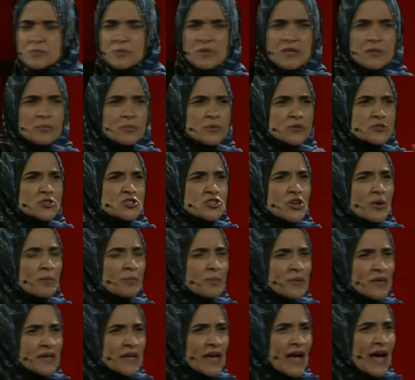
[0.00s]
people
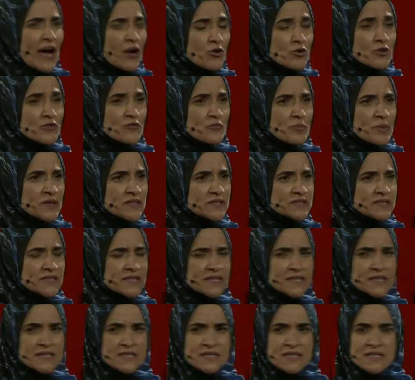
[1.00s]
jumping out of
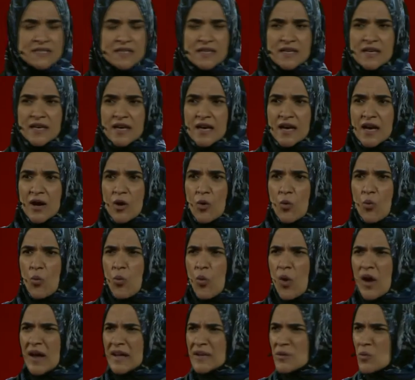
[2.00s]
buildings.
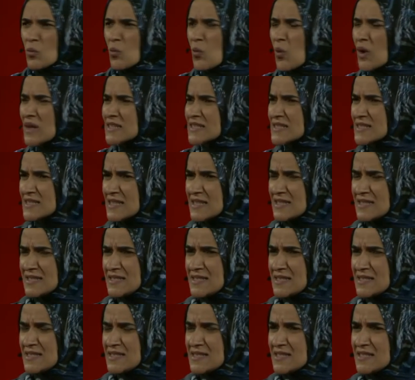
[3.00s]
What was
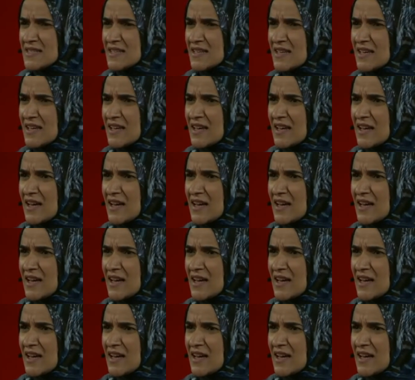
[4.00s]
this?